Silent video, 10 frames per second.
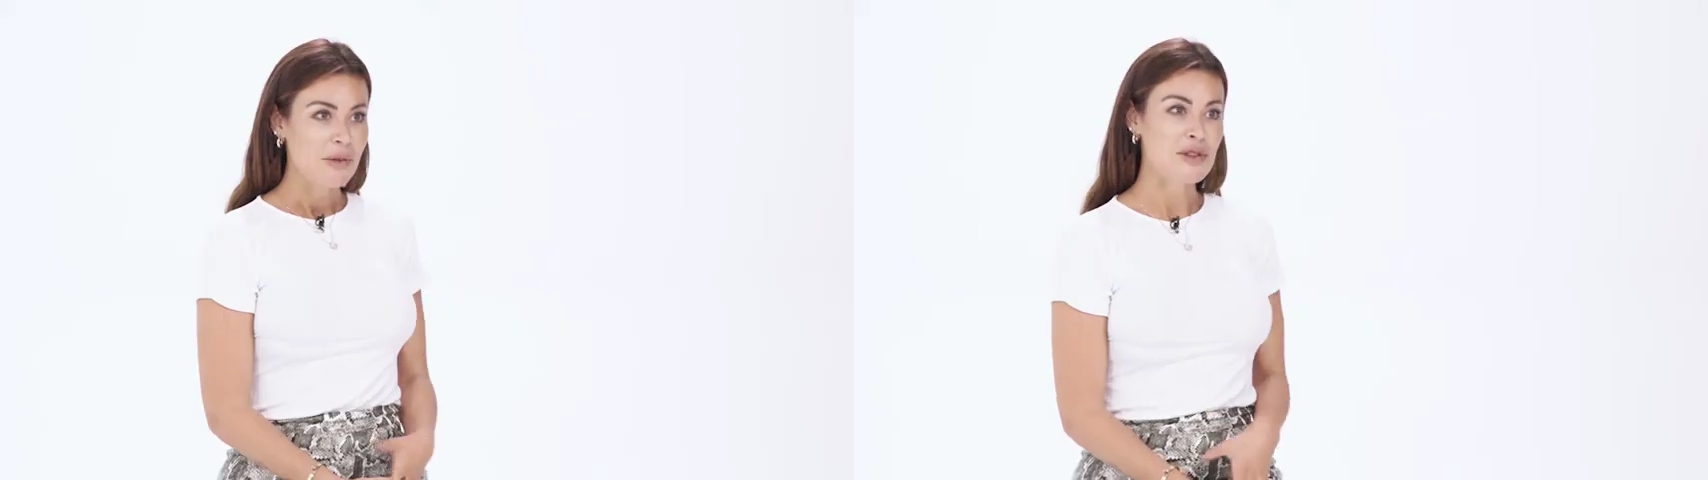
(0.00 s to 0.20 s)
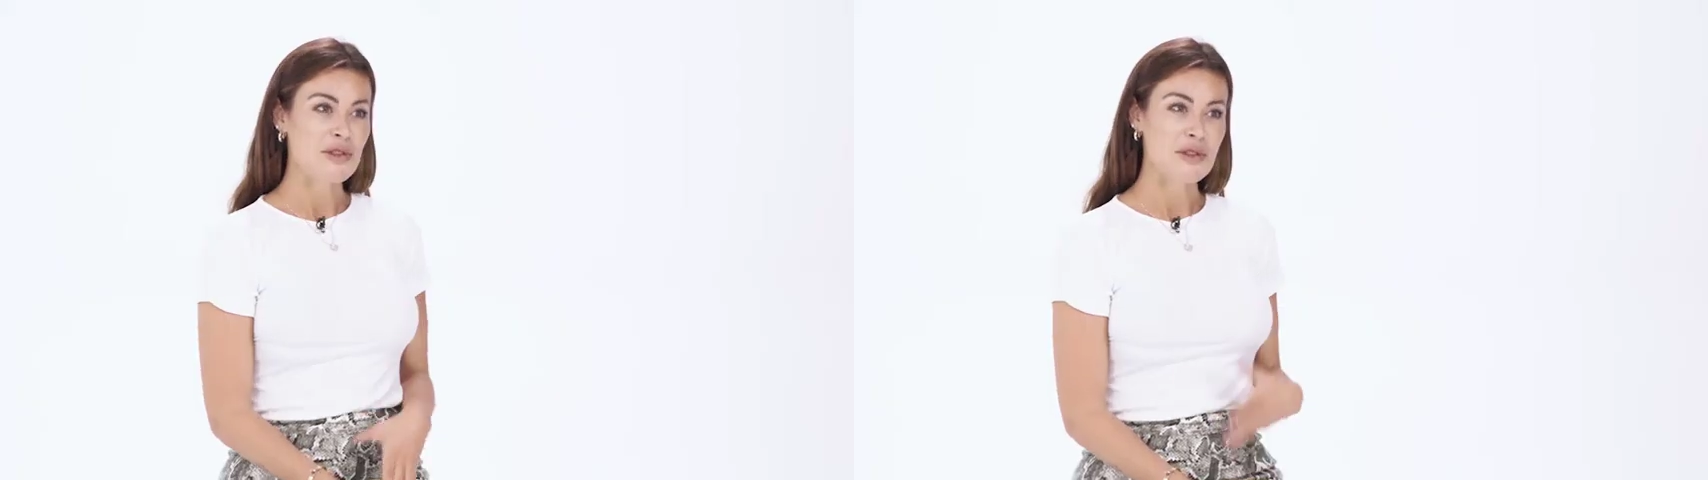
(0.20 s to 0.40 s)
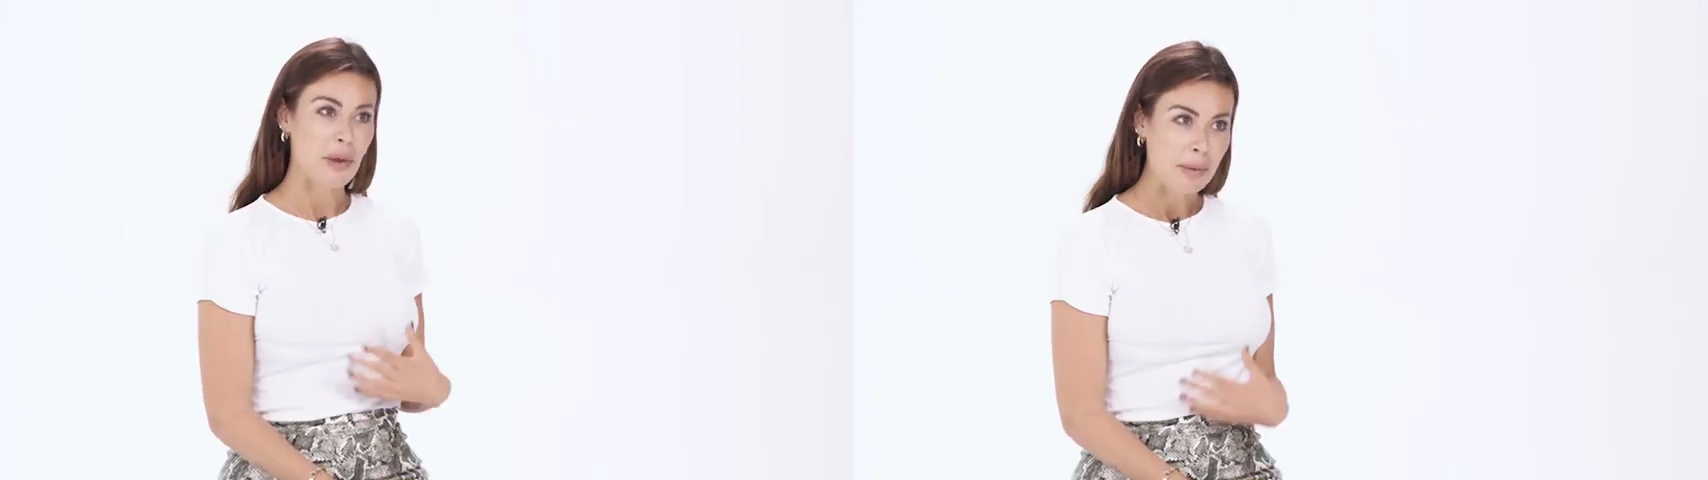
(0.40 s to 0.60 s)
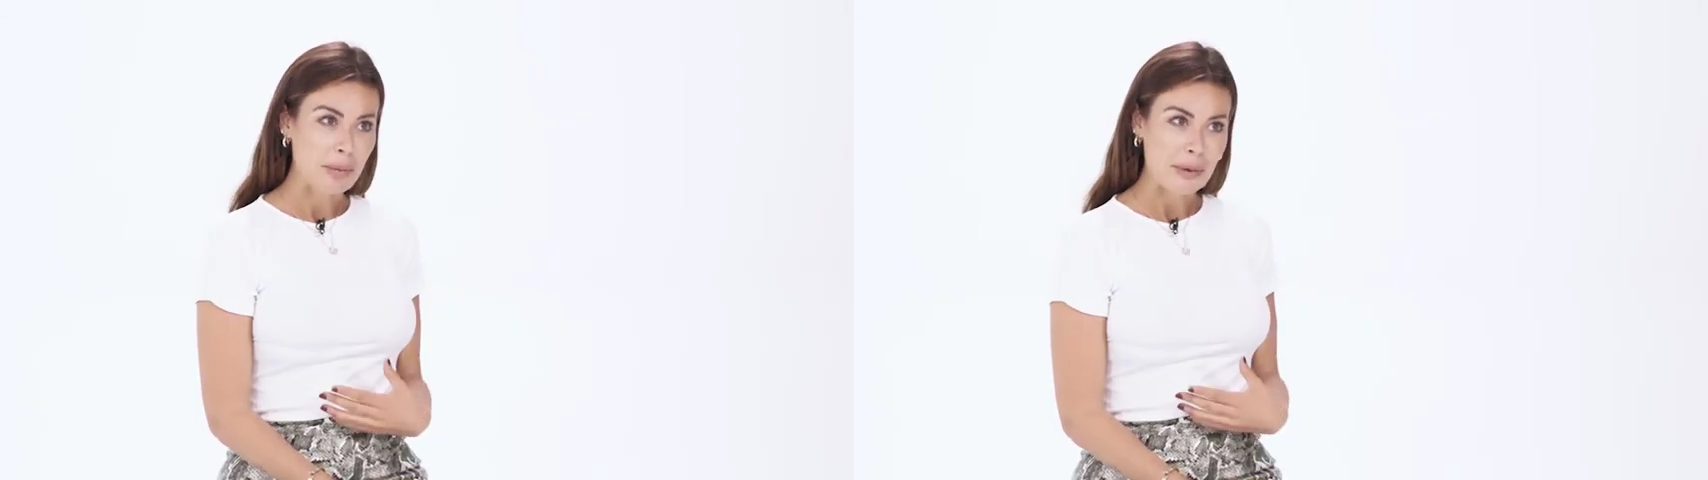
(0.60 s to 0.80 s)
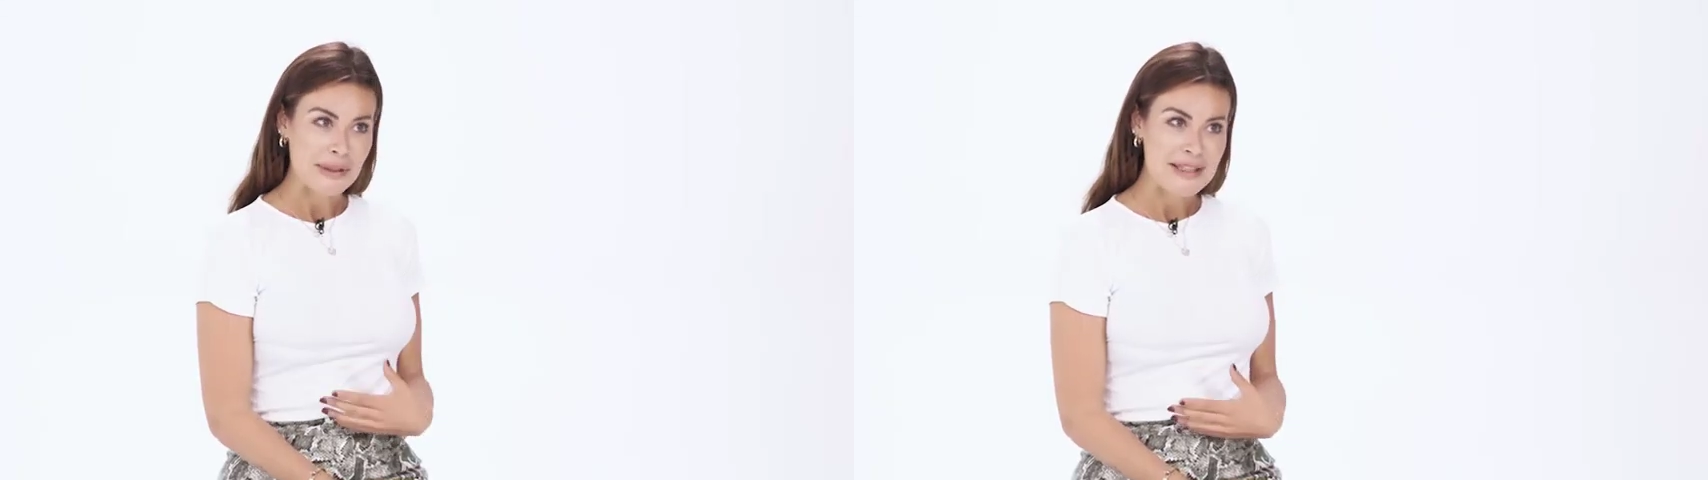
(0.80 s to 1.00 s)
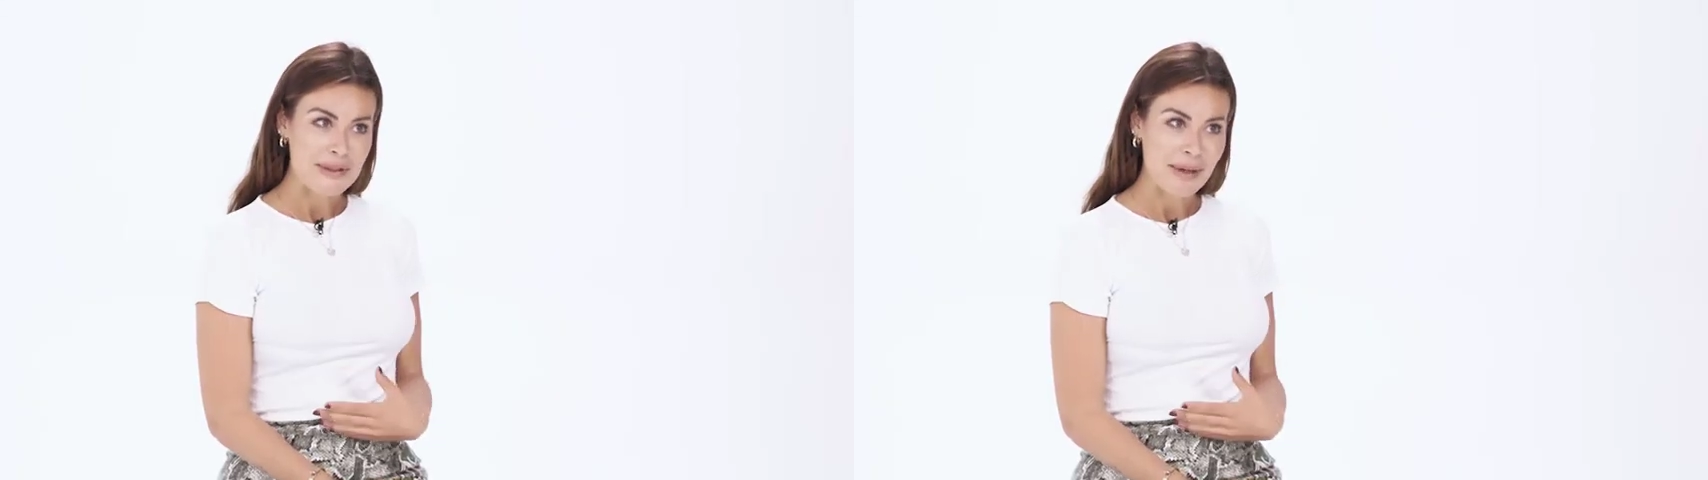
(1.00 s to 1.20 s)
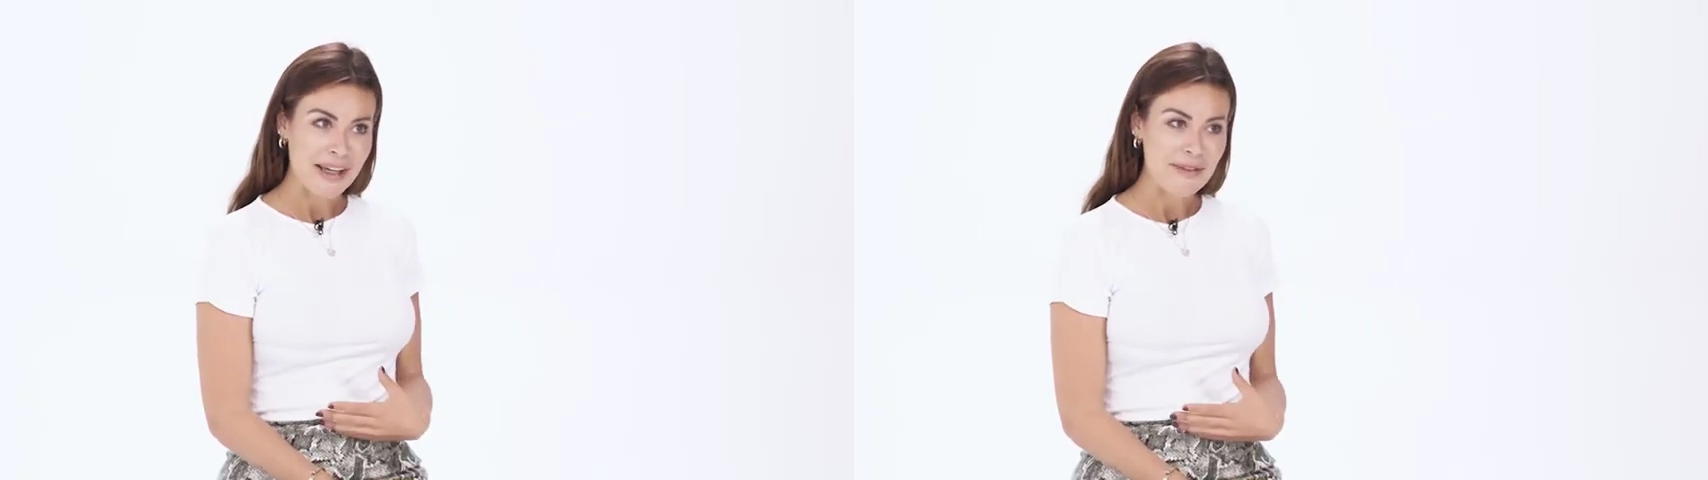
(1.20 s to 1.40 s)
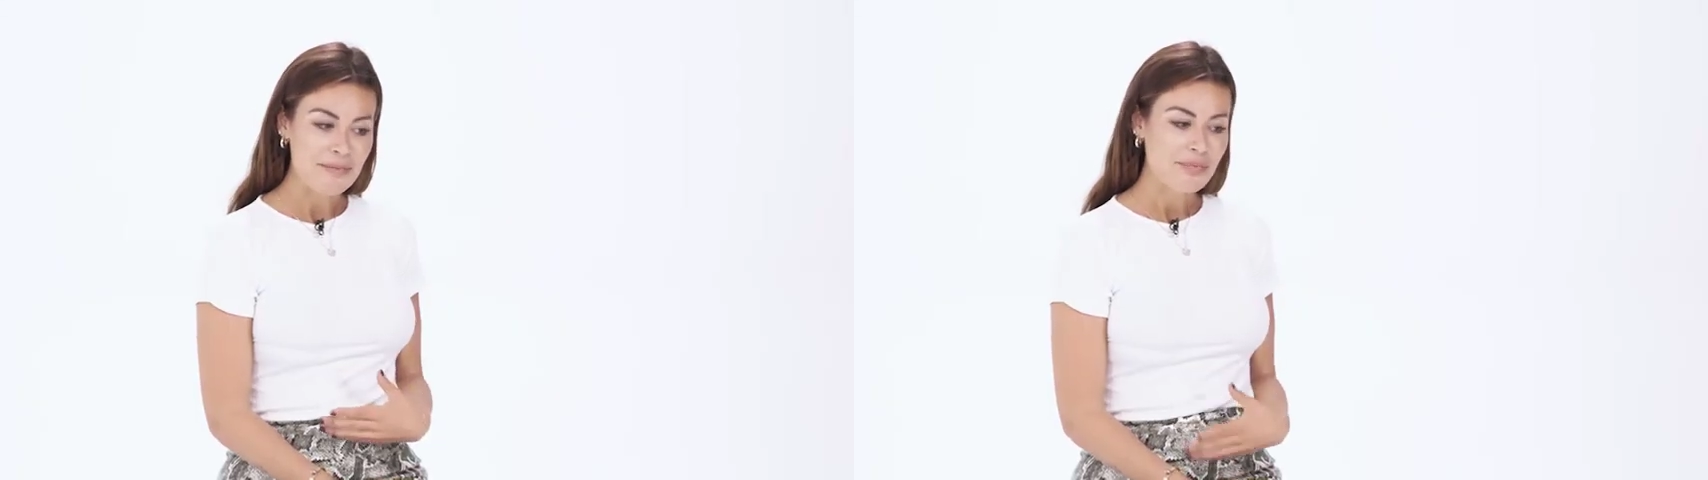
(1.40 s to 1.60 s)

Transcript: which is so important to me.